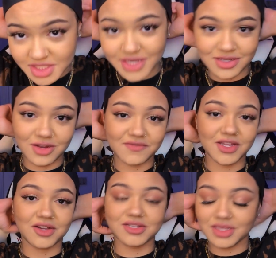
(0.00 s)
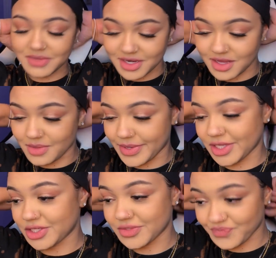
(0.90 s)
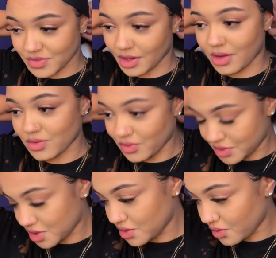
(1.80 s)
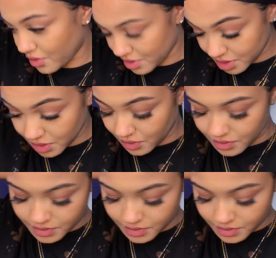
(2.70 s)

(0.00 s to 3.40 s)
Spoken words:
just take it off now because I'm getting impatient. I don't know what to do, so.